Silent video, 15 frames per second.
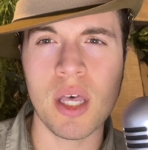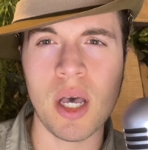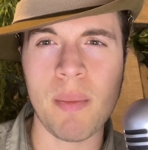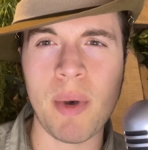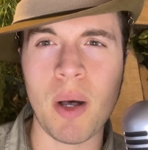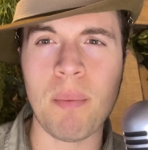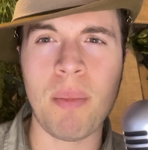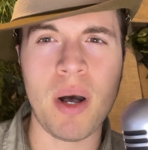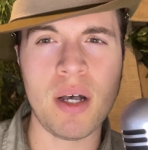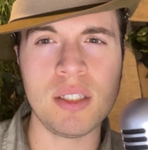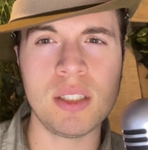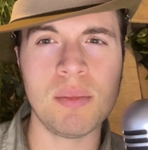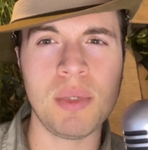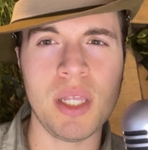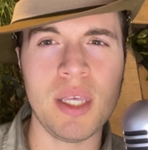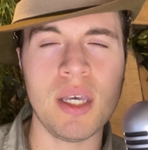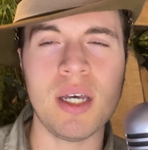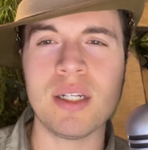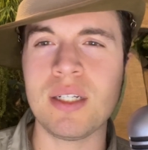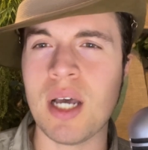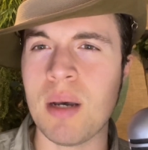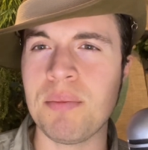about possibly
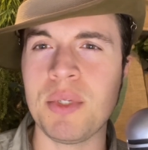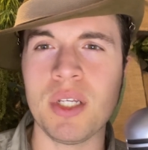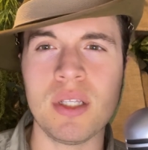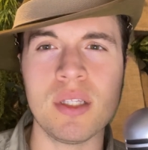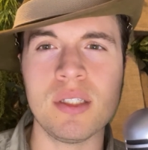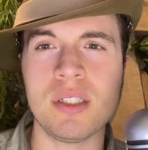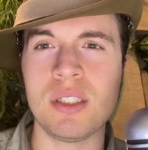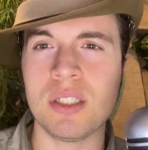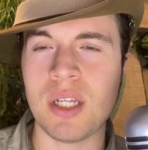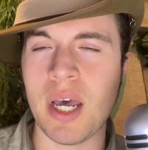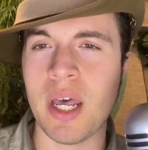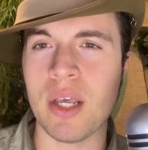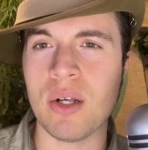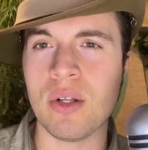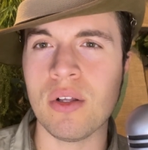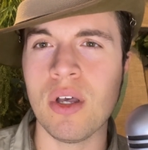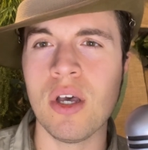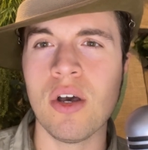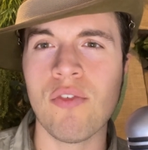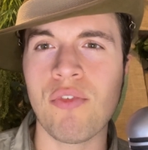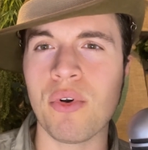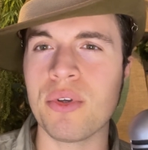adopting this
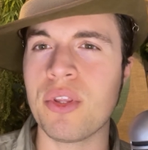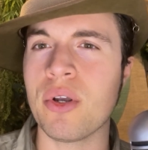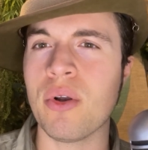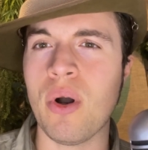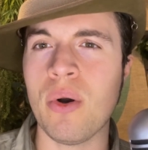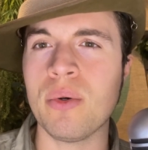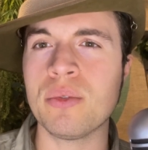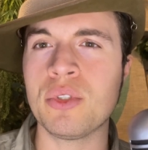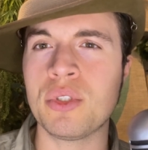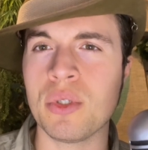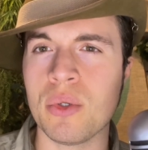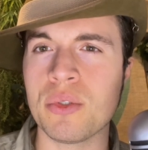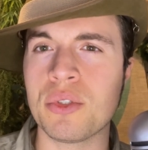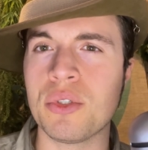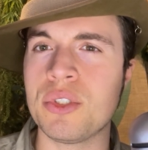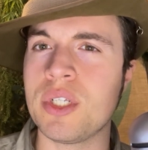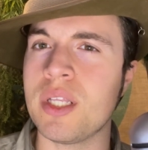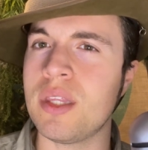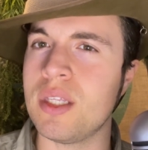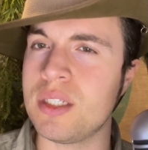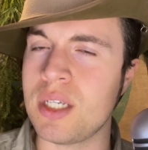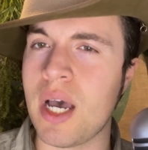style for their own soldiers
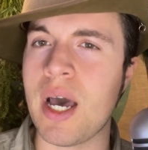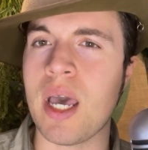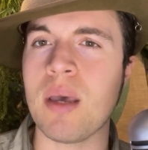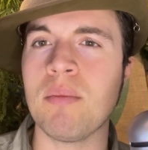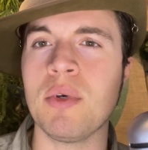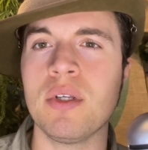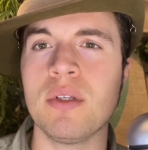at the time.